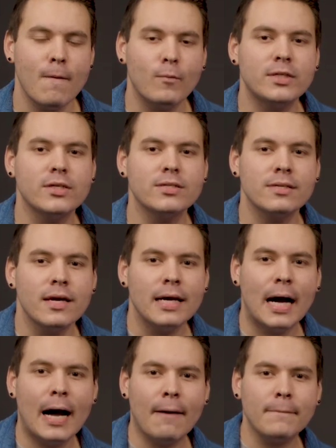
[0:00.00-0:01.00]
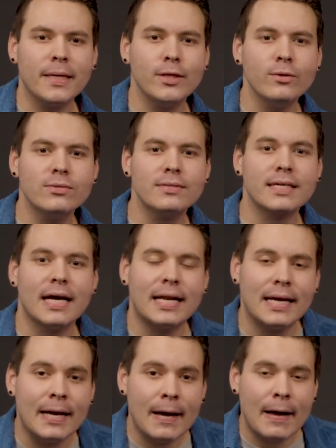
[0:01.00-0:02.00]
which is used to
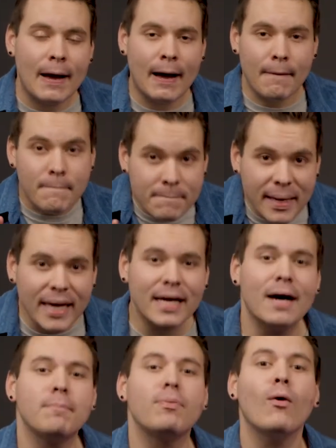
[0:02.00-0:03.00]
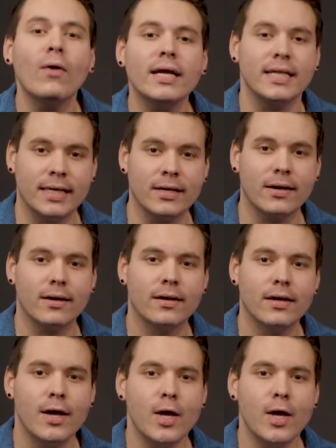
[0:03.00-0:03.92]
kind of make a point here.